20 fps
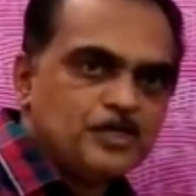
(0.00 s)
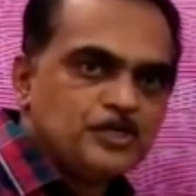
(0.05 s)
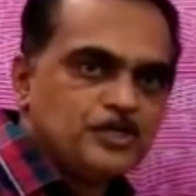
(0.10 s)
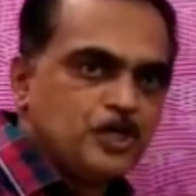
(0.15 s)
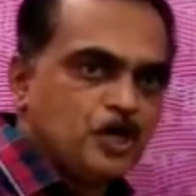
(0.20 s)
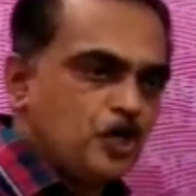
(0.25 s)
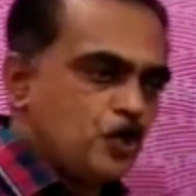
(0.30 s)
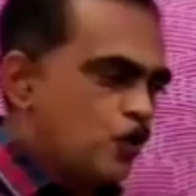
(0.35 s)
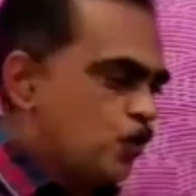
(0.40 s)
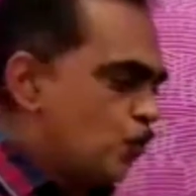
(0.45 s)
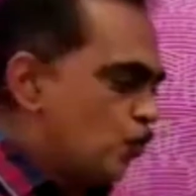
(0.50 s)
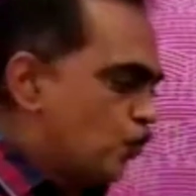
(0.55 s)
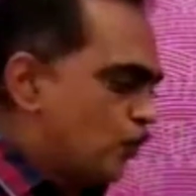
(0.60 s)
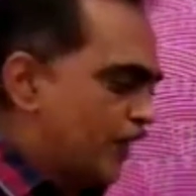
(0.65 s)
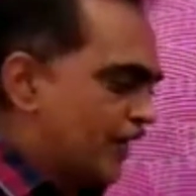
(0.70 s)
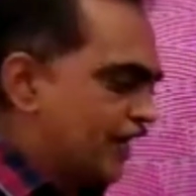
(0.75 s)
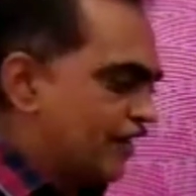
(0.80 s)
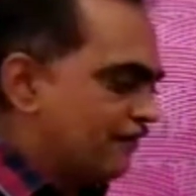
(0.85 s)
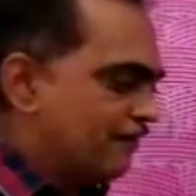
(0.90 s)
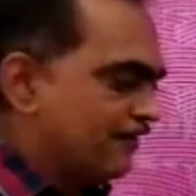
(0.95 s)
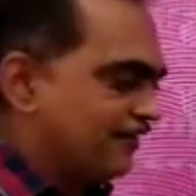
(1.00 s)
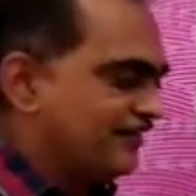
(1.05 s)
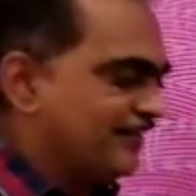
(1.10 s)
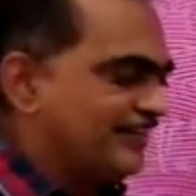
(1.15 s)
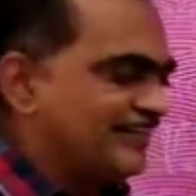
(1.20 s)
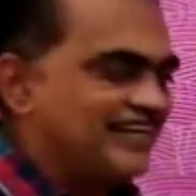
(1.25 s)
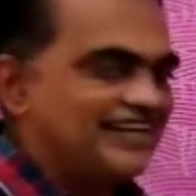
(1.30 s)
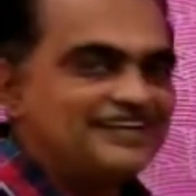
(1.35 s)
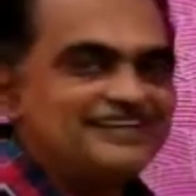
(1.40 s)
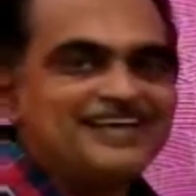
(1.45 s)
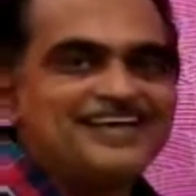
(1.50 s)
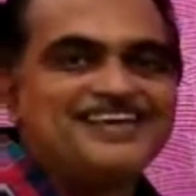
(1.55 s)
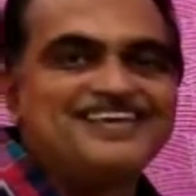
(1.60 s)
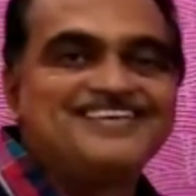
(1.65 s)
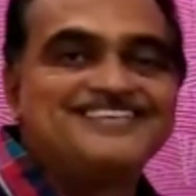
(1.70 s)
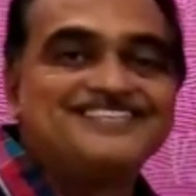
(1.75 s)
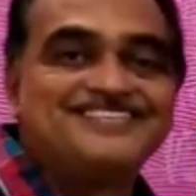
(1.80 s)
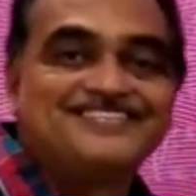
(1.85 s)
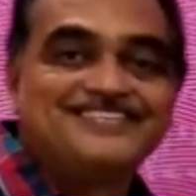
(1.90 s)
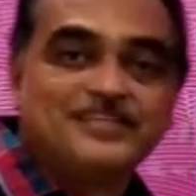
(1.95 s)
Now whenever the data
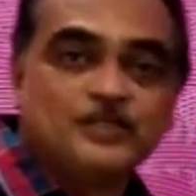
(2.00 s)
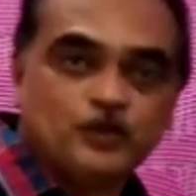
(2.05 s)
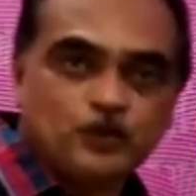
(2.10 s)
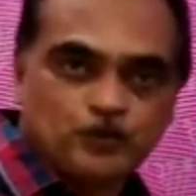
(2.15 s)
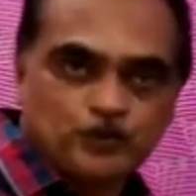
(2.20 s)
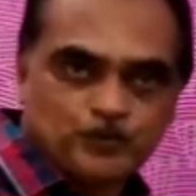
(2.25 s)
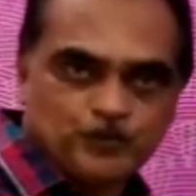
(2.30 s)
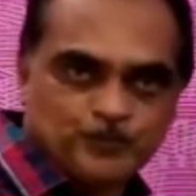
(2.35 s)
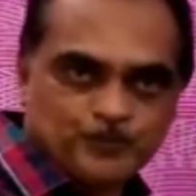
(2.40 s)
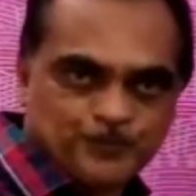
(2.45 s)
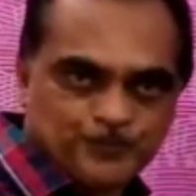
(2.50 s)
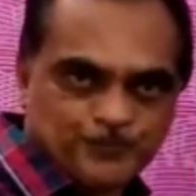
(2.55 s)
is 0,